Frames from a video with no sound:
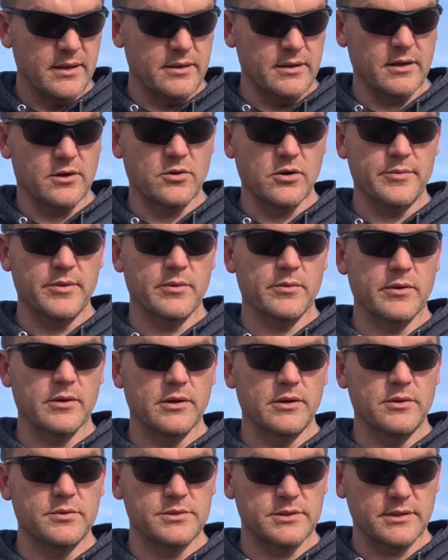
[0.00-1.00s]
The equipment we
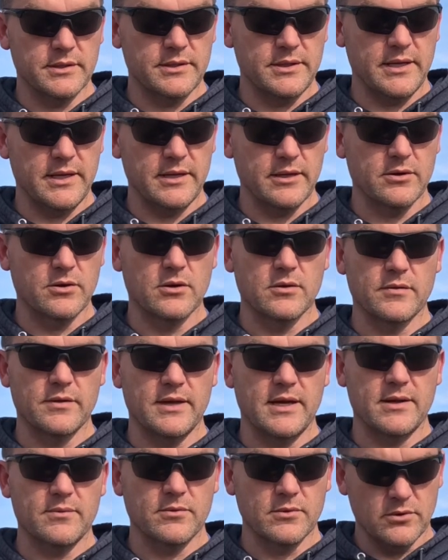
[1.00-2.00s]
are using today, to go over
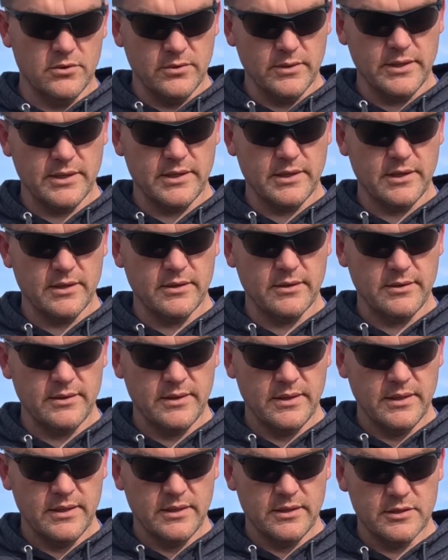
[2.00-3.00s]
that real quick here,
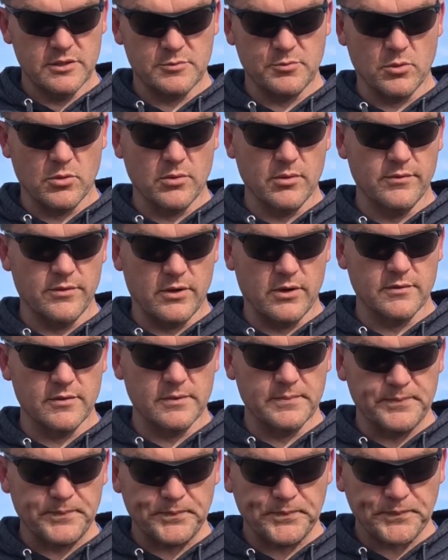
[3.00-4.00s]
Spohr Revolver.